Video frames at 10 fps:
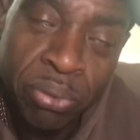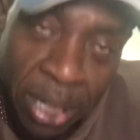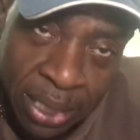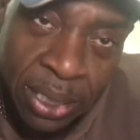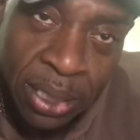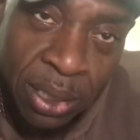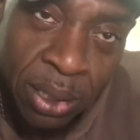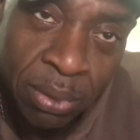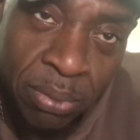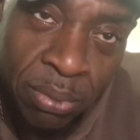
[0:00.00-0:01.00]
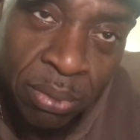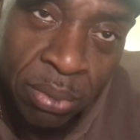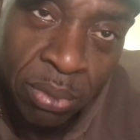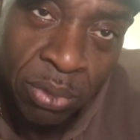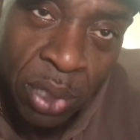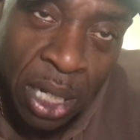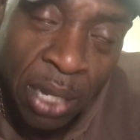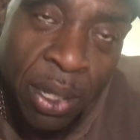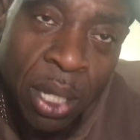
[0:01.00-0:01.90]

Brexit, right?